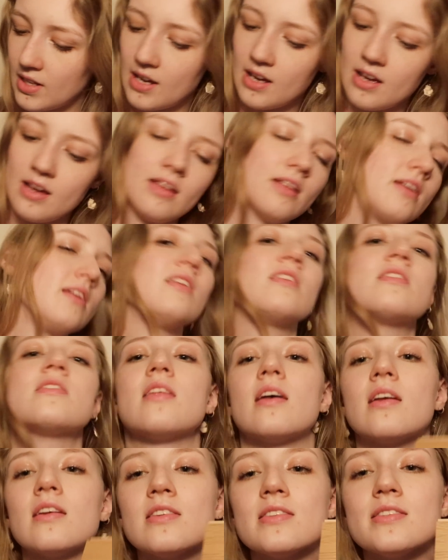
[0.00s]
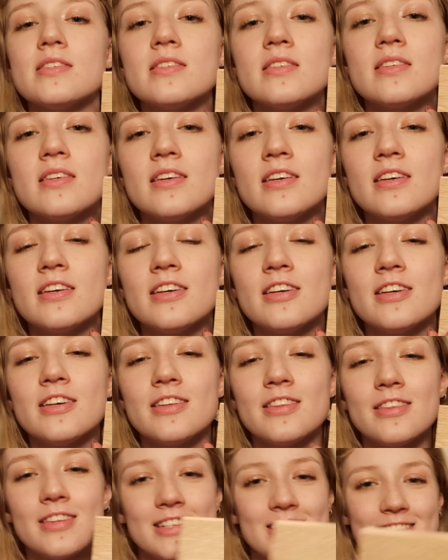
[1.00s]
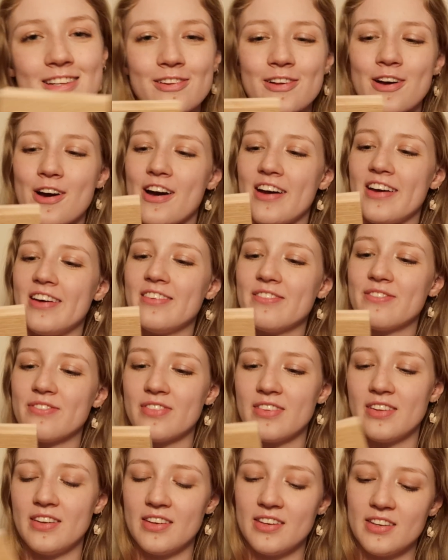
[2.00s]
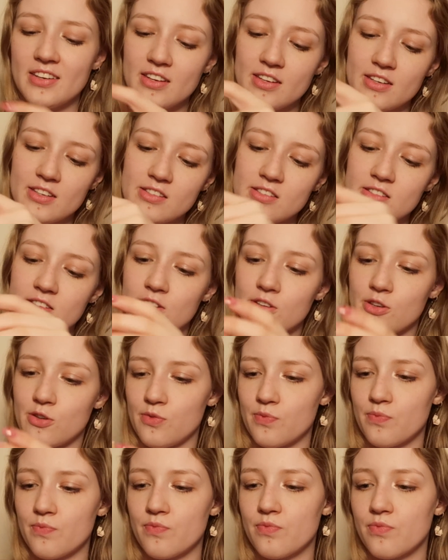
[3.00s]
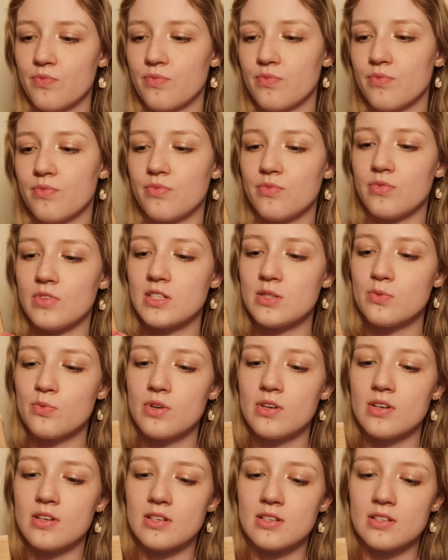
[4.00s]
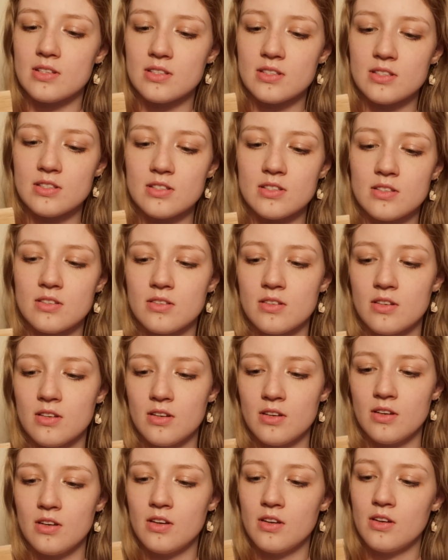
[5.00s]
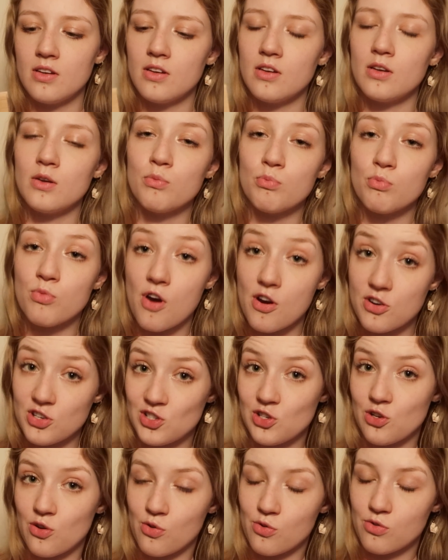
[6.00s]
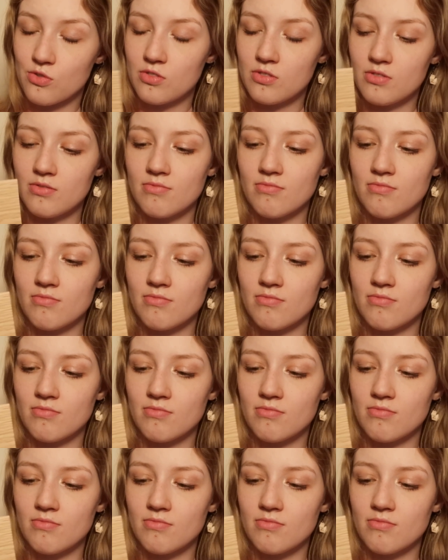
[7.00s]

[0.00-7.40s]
And that is this little guy. So this one is brushed oak.